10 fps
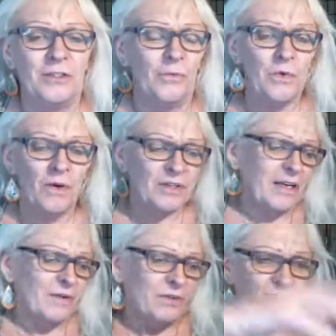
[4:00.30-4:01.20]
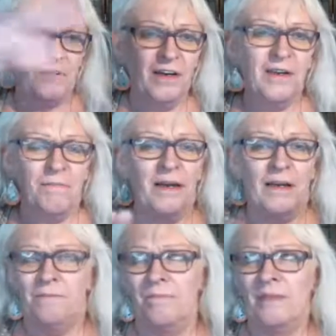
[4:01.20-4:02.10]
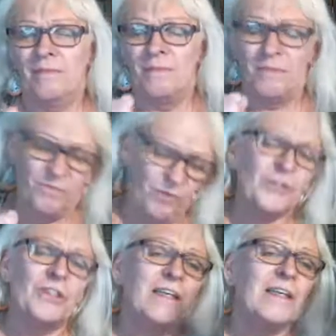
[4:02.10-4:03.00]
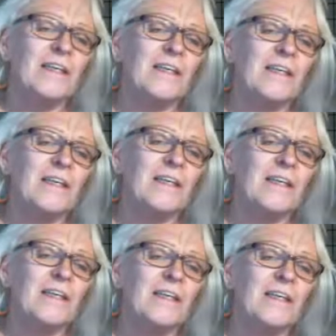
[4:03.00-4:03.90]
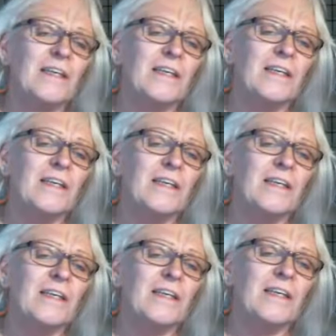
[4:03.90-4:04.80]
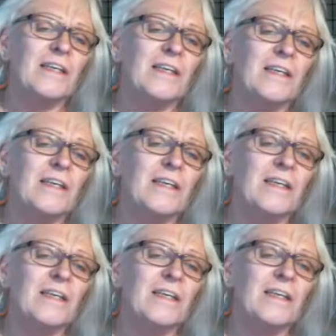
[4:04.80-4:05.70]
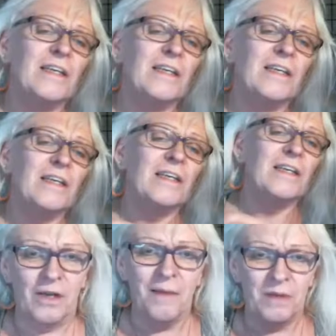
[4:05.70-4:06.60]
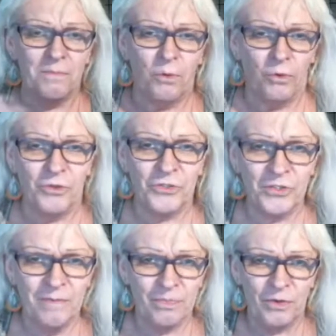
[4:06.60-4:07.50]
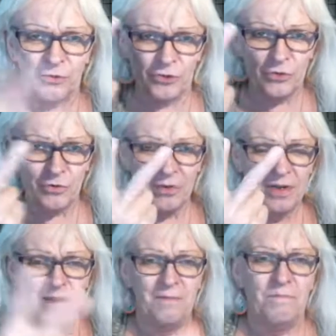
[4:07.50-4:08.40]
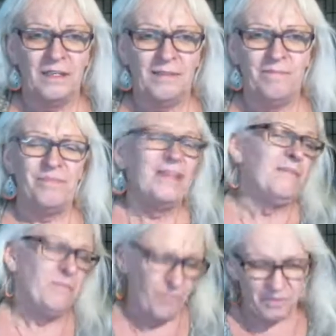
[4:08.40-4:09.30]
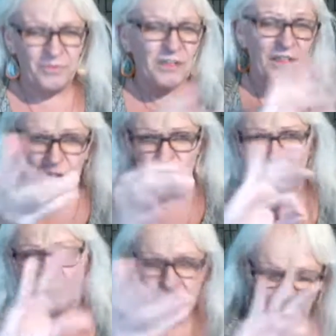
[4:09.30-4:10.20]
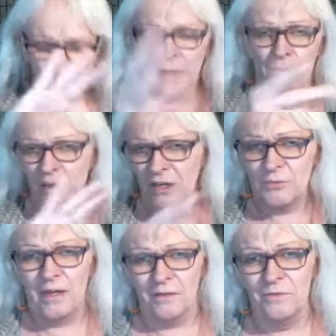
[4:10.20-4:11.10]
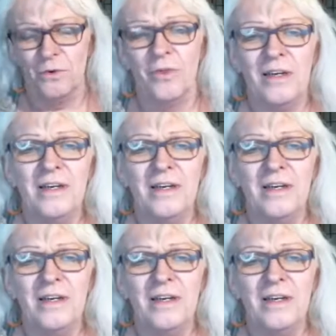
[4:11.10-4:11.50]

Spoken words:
so we want to kind of develop out. First thing is the federal regulation sites, the comment portals. There's two, but they feed each other. They bounce back and forth.